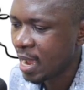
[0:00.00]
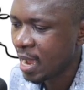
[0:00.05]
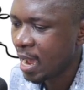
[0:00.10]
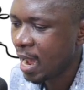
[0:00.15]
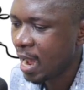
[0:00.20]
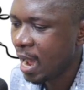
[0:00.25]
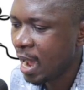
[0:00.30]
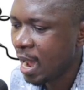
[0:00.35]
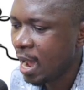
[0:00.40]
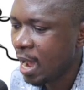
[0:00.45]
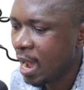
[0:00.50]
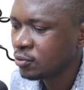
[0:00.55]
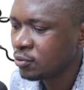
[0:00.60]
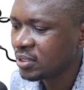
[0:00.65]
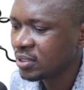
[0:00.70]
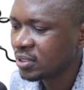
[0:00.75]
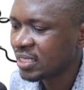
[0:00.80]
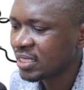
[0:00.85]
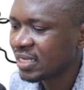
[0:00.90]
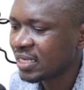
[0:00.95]
How
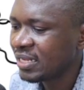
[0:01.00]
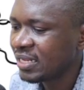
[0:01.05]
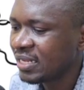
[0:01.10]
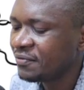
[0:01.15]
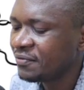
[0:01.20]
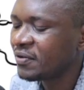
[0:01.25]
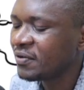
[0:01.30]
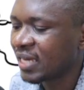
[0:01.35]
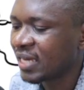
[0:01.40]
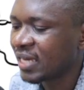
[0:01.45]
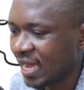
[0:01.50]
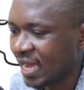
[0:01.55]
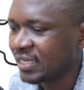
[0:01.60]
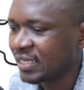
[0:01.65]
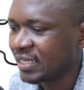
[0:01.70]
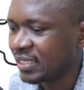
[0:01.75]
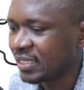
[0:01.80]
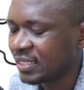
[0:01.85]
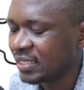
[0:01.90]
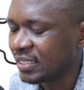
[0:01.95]

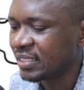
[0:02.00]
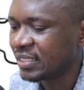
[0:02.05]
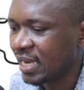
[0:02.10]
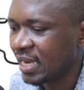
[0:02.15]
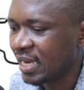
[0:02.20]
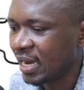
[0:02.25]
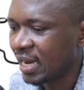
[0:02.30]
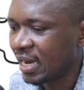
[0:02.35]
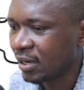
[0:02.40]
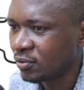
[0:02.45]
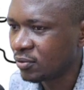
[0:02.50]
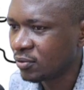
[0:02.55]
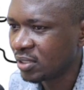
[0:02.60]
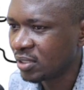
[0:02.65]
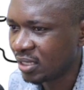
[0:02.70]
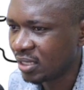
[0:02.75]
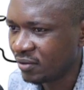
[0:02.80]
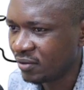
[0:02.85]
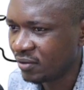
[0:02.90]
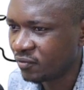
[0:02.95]
significant is the accounting
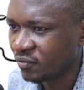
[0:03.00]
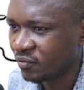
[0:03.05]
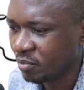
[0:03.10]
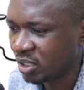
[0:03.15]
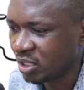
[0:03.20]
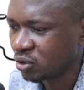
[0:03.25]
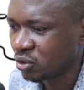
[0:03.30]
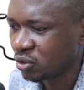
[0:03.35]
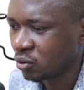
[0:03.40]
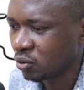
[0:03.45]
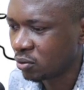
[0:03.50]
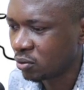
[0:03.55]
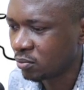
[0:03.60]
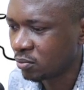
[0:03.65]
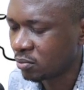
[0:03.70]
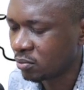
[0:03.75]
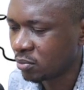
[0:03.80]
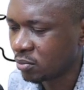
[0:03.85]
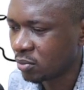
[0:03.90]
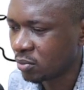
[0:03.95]
information?
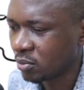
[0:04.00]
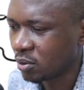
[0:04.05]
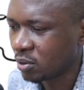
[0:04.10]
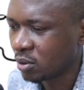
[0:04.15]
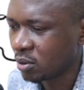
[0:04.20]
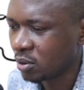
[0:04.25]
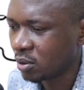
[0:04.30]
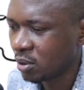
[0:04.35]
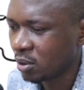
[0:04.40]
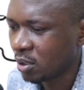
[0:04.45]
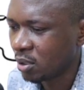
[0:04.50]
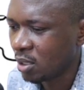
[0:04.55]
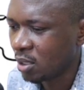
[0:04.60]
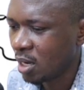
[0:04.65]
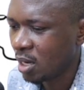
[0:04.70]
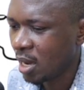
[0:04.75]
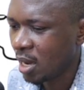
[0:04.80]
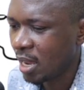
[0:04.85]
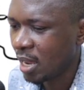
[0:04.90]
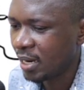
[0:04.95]

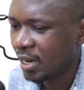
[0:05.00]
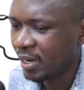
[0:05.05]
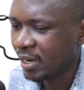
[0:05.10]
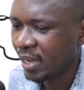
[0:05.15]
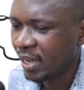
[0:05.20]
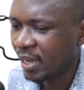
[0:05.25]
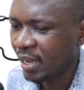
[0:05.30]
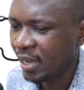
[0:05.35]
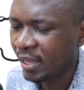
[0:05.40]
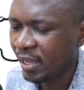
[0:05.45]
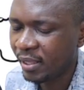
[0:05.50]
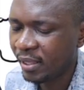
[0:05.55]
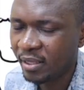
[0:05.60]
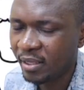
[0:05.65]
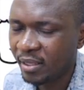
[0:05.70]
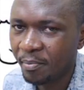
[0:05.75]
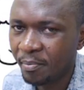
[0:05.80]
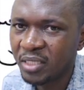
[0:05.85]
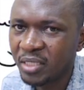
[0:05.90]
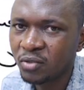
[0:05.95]
And the
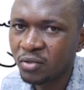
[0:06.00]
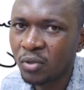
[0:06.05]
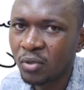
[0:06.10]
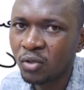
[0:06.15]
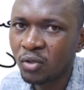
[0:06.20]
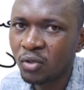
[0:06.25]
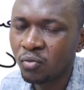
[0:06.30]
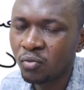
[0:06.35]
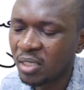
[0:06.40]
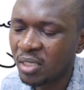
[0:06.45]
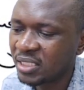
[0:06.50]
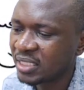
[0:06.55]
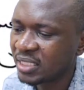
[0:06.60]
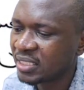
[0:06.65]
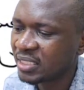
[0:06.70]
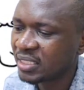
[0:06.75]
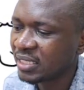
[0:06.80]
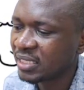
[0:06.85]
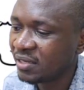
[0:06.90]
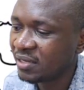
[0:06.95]
best way to measure
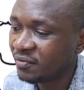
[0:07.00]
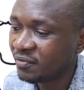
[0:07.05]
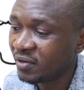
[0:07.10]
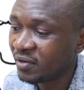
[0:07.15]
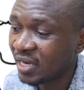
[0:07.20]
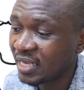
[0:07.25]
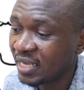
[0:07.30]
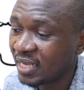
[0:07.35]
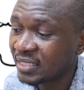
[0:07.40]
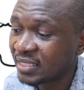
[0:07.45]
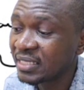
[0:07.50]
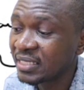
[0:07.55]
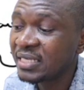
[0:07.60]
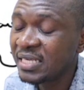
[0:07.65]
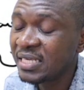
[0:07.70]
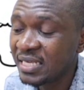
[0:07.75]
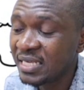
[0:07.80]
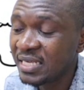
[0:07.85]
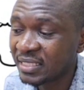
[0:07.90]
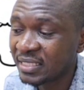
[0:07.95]
significance
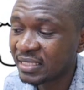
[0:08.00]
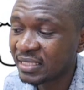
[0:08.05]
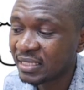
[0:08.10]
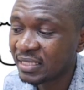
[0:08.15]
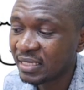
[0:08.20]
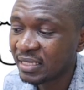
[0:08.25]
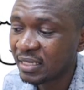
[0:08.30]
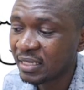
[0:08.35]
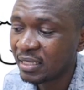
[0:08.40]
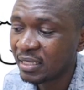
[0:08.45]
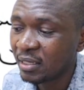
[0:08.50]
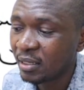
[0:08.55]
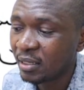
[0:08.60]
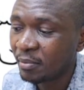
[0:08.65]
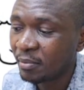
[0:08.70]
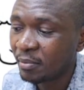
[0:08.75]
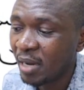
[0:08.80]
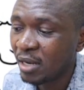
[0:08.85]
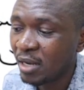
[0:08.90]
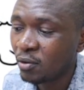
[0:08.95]
is
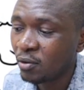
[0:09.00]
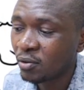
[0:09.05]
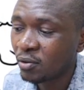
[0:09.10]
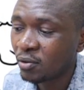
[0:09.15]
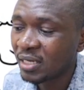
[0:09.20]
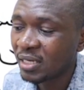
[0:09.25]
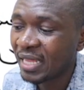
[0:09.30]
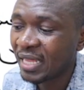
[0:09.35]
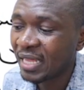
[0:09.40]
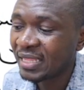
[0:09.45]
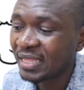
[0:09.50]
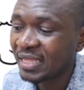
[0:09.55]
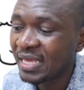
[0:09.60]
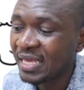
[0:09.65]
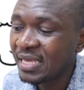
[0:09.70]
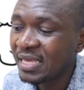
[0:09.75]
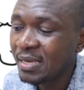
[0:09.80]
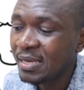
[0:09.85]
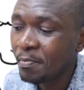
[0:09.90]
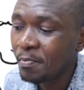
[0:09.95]
by looking at the
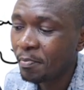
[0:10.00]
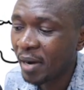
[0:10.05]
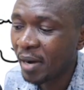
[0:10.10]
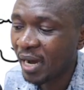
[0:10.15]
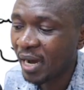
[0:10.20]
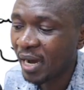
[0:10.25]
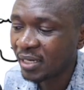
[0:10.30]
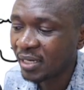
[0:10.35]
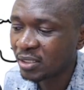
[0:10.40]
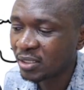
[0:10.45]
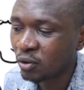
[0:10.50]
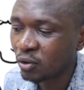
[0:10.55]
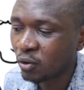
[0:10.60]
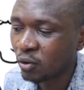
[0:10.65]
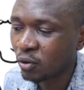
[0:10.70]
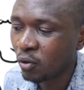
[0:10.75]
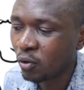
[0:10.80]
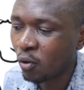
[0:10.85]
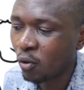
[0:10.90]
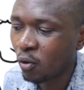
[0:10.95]
impact
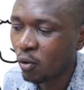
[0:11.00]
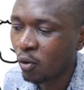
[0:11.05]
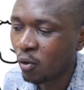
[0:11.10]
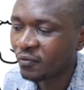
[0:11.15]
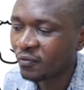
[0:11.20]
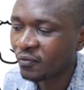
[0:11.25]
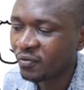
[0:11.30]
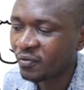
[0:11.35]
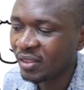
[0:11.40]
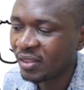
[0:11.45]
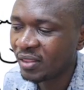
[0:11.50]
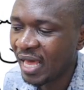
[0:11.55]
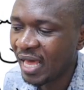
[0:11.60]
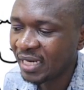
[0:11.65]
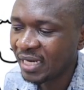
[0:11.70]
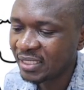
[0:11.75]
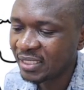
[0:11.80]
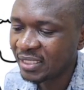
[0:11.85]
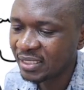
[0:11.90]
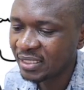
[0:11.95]
of
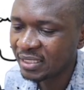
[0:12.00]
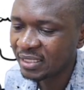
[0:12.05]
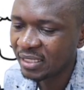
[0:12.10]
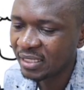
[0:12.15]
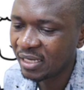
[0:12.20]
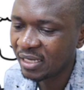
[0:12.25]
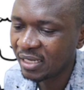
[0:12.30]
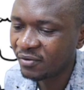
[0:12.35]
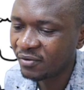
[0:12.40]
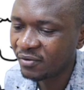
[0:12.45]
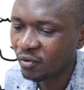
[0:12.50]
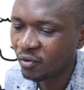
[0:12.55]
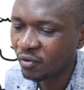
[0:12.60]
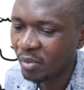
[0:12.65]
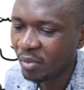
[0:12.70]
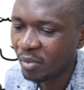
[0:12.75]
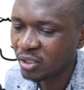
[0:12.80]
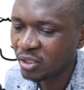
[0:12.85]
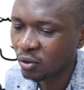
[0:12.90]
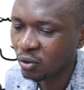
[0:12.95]
that
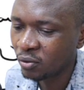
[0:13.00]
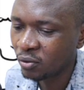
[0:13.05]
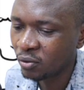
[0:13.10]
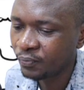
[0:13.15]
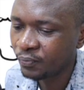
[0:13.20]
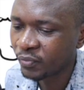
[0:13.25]
information,